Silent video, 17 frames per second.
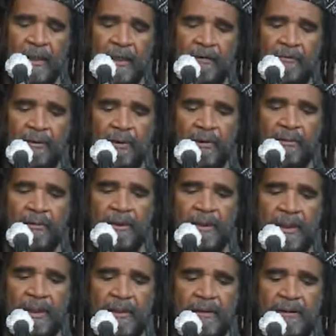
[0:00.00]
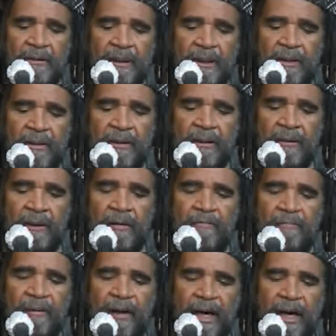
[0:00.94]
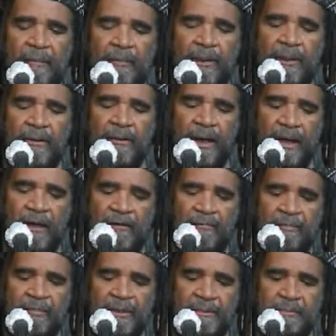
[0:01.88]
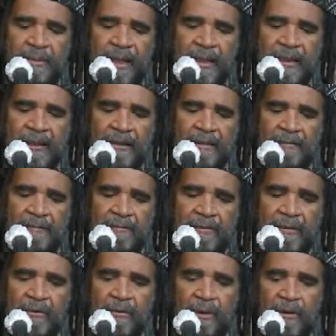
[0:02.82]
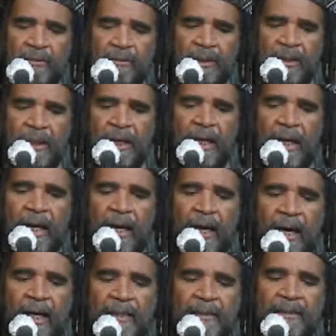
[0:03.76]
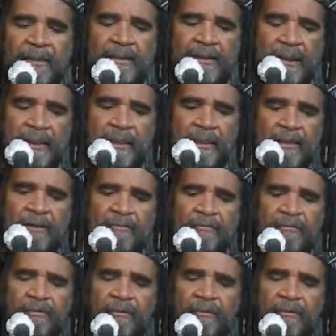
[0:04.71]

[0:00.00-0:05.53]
They wrote in the journal Environmental Health Perspective, quote, a single